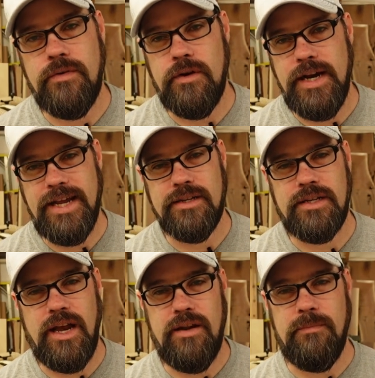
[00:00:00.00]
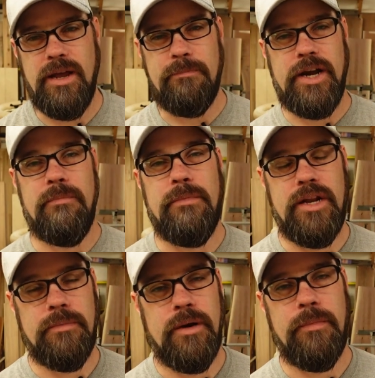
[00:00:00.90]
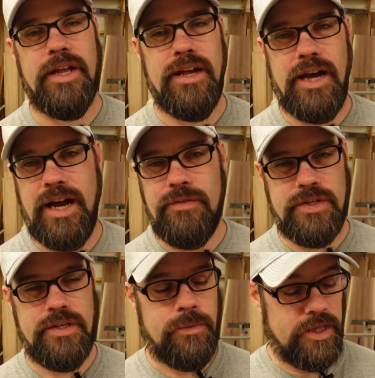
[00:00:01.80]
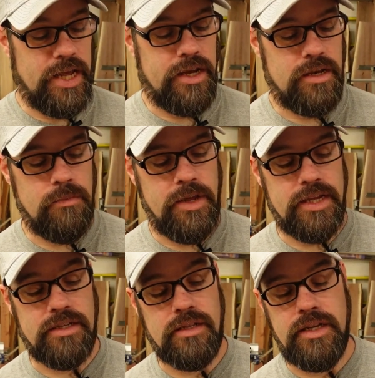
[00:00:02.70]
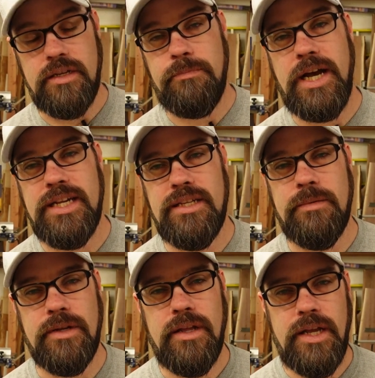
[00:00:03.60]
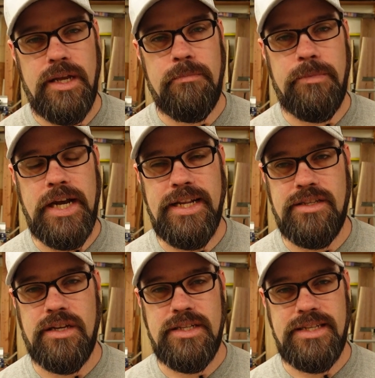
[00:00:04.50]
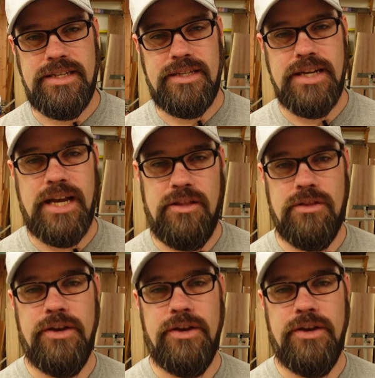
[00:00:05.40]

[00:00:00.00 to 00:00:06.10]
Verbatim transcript: for as kind of my bare minimum. Obviously, we'd like it to be as clean as possible, but as long as it's not